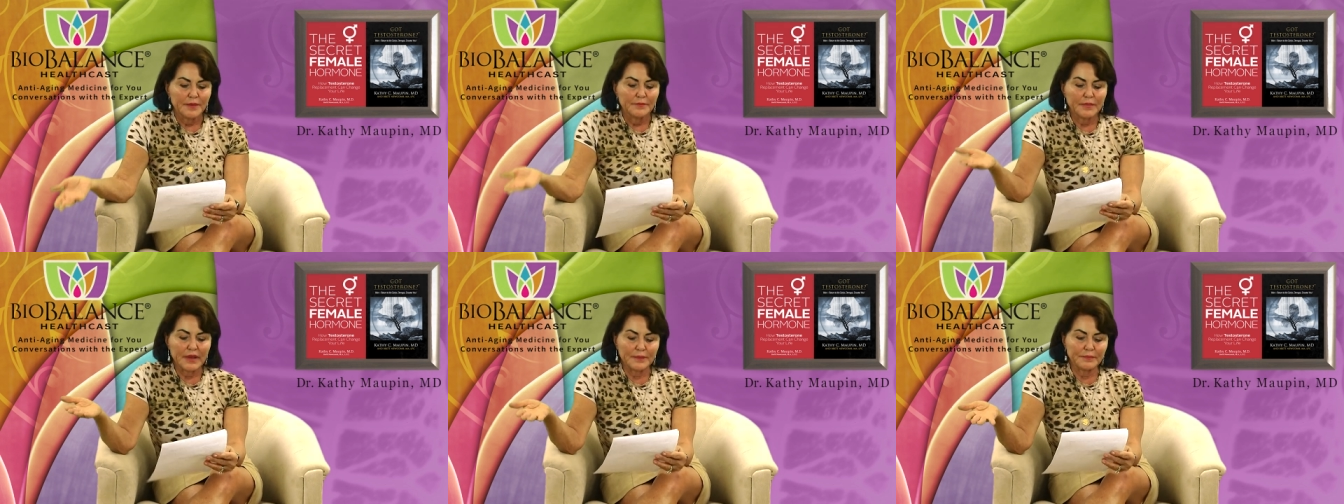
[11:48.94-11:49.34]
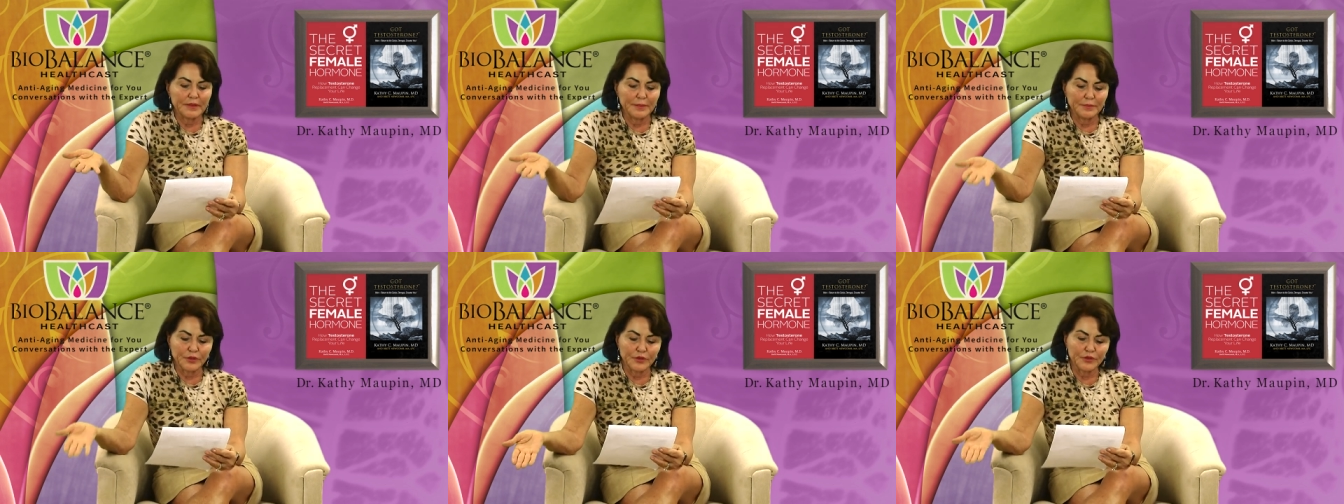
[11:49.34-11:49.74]
But
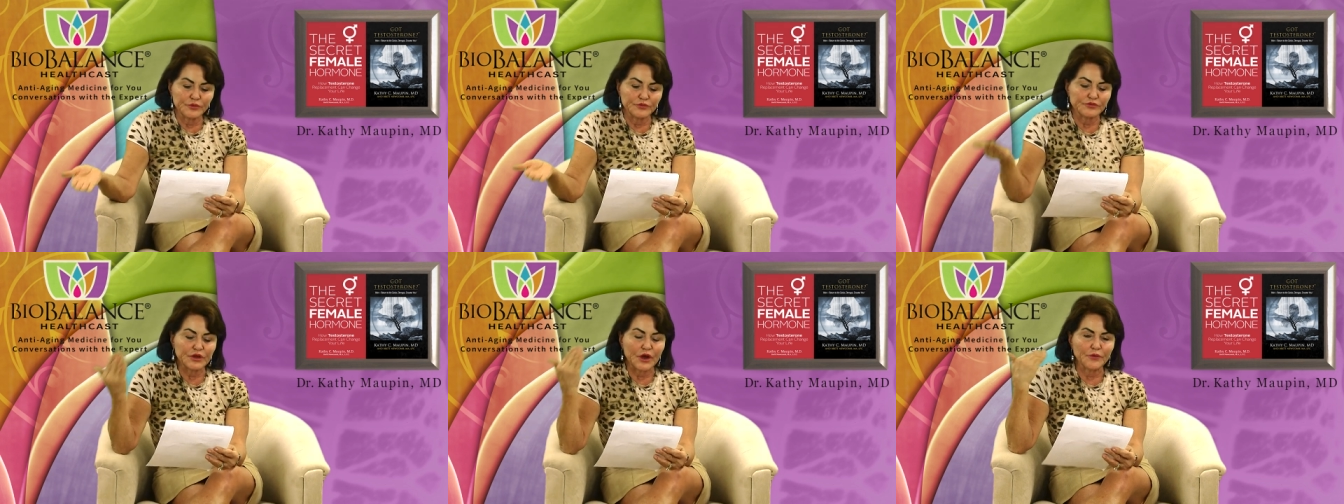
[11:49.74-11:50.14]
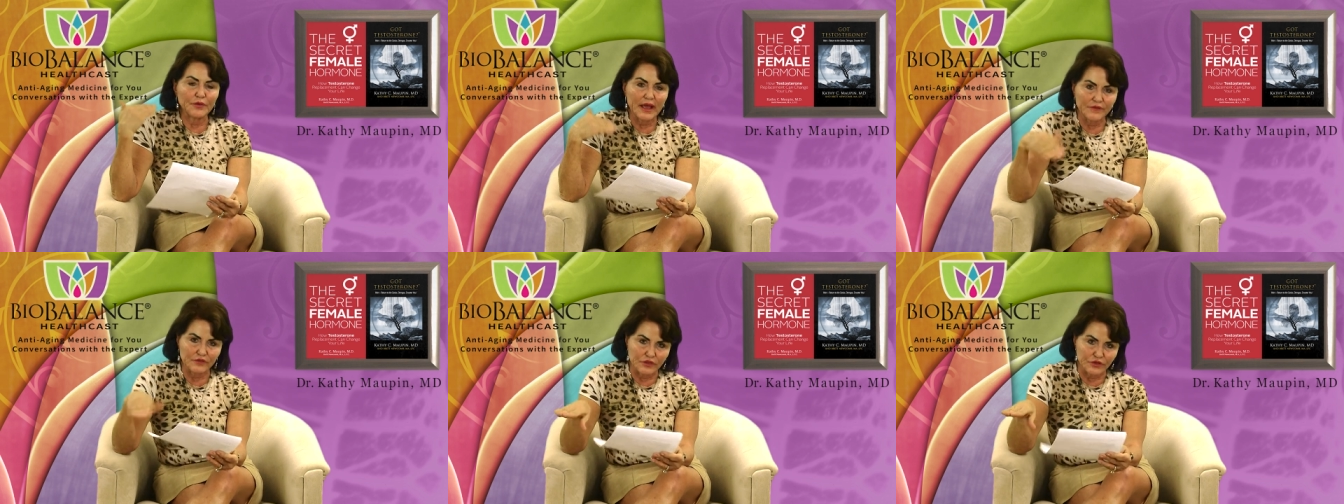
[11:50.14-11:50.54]
people who don't
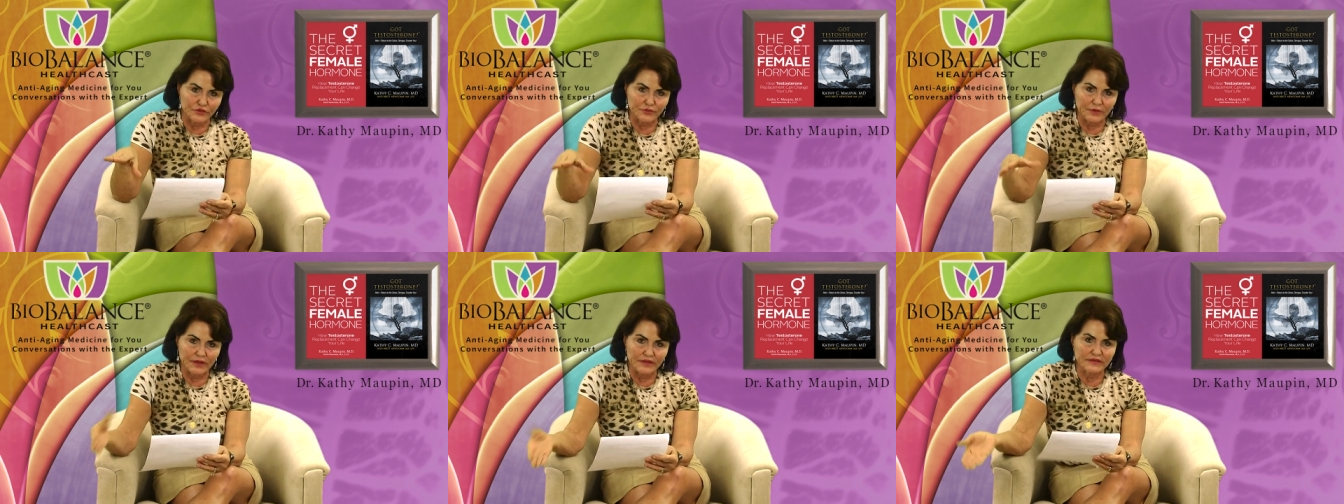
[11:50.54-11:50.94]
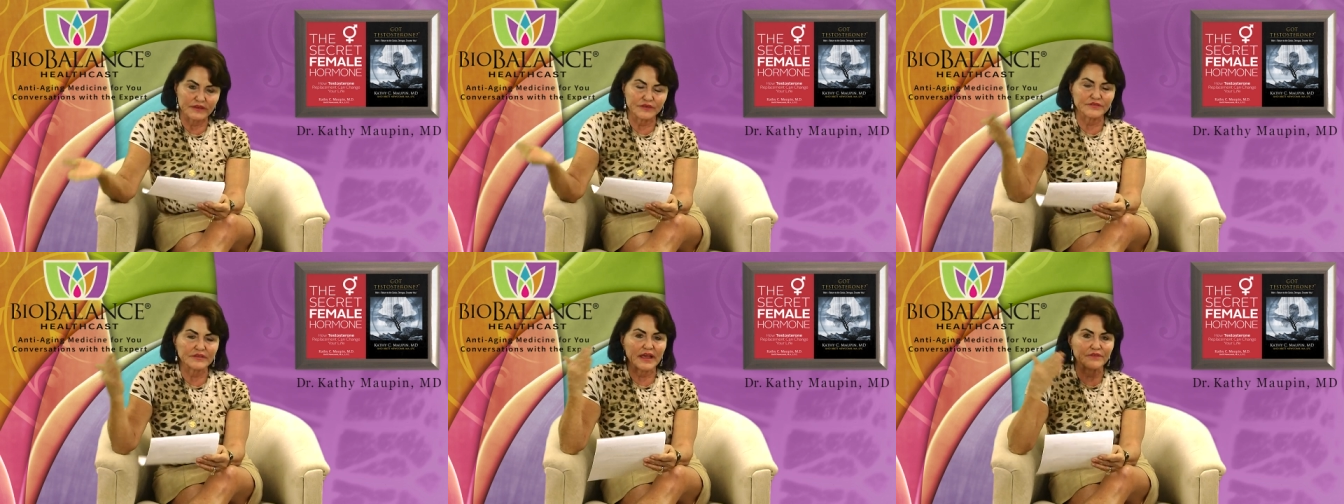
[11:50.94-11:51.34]
have close
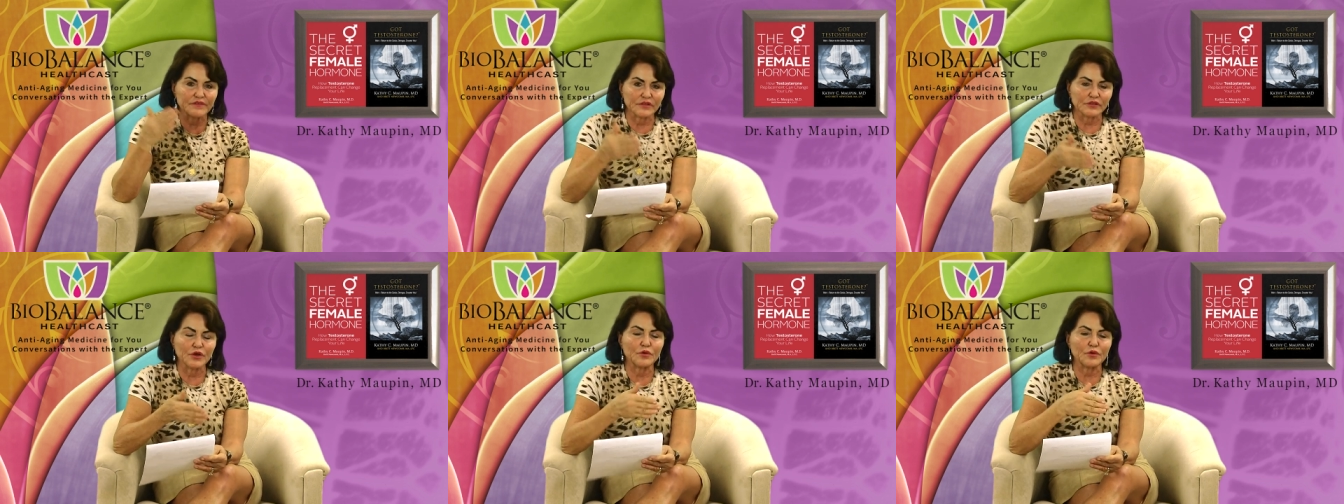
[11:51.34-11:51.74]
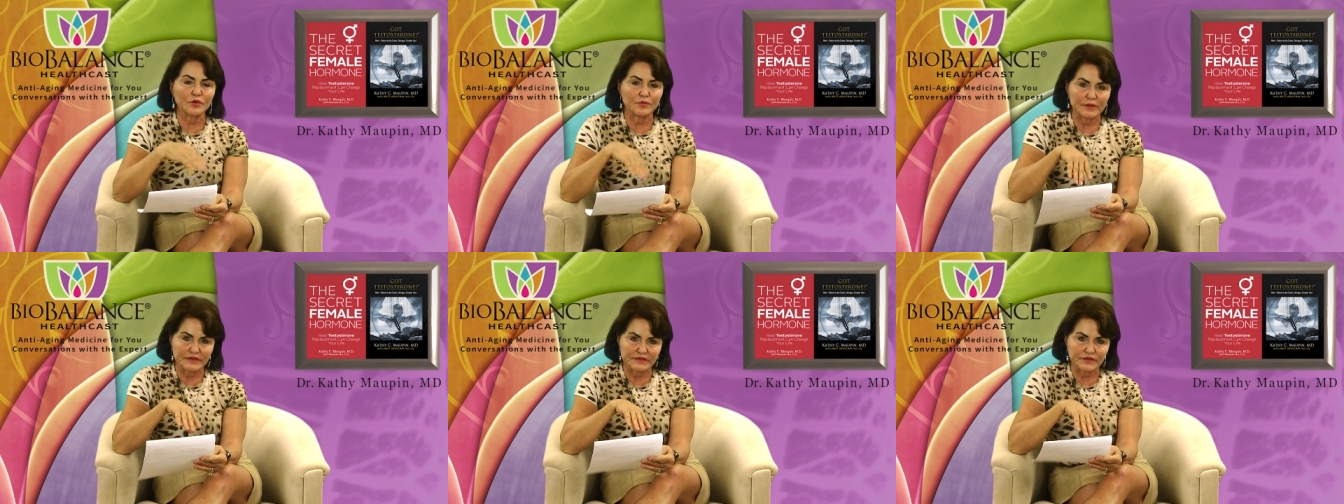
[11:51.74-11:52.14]
relatives have a lower
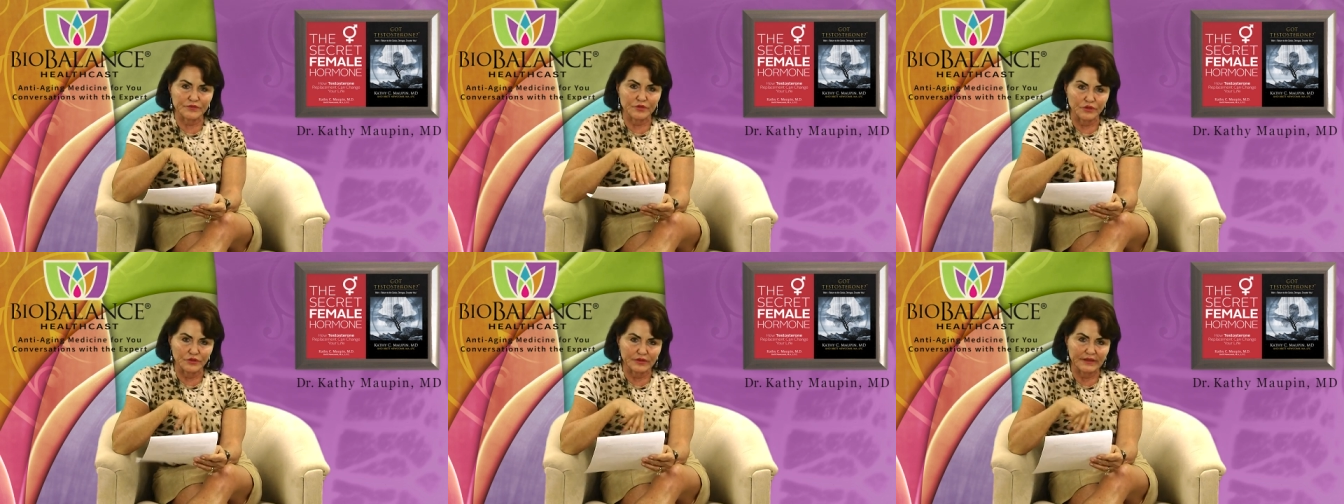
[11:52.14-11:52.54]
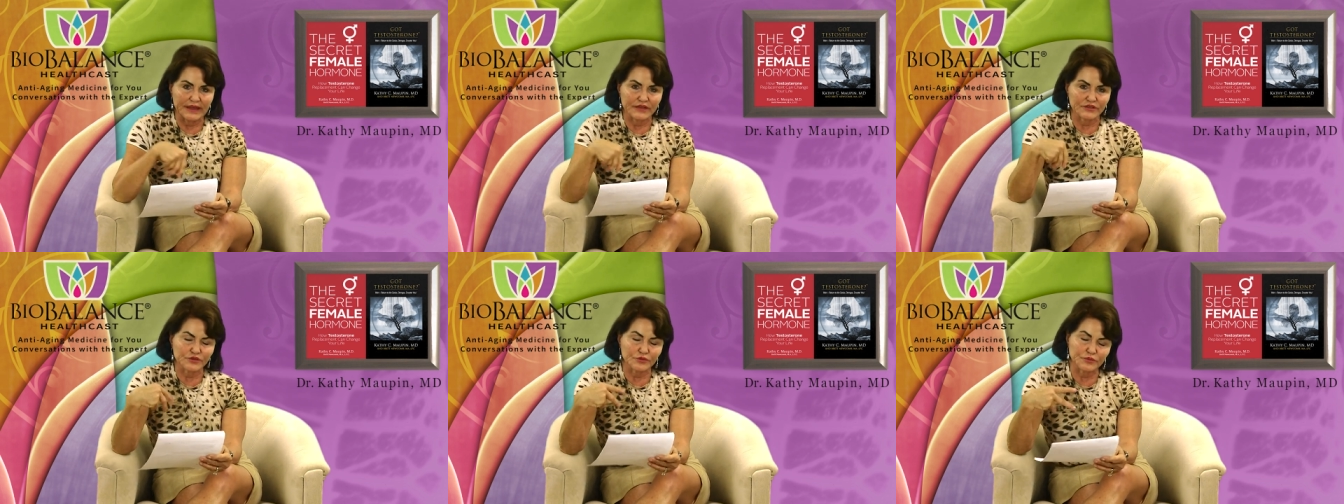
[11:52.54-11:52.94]
risk of colon
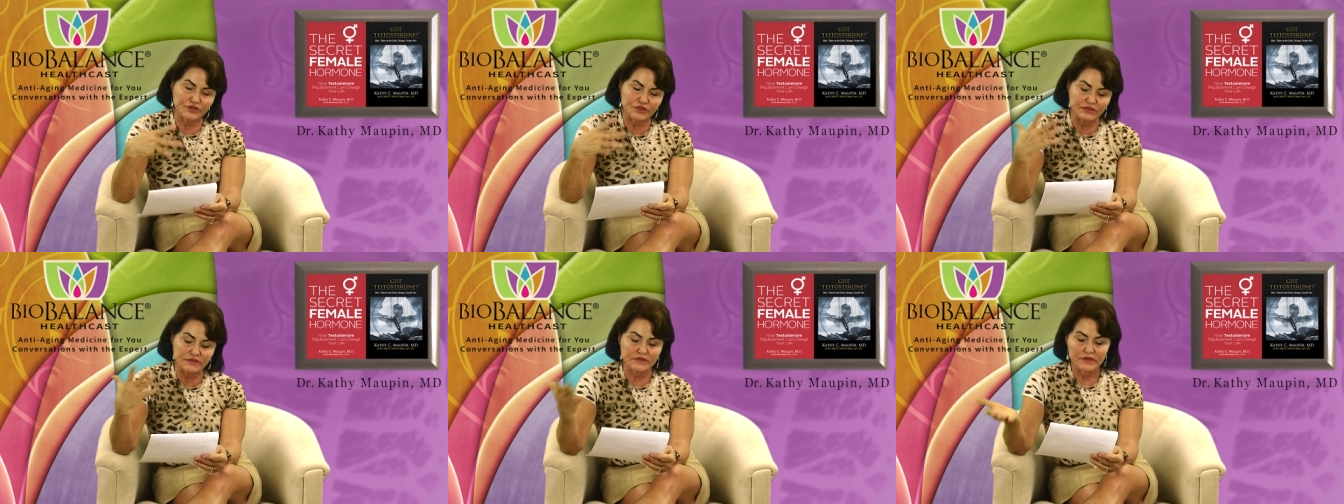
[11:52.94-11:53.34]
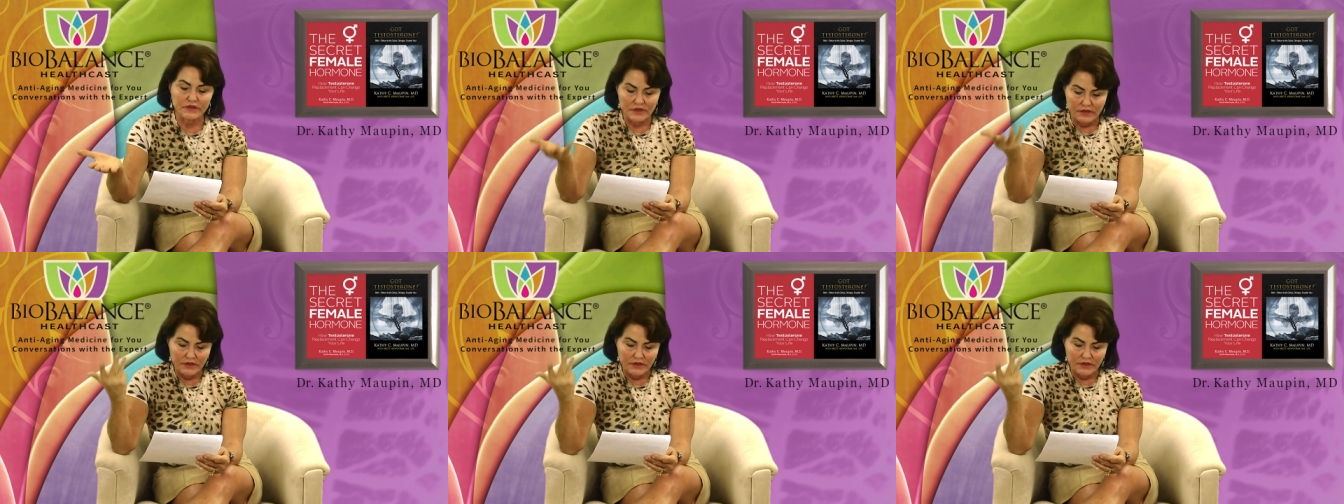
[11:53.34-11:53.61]
cancer, which is,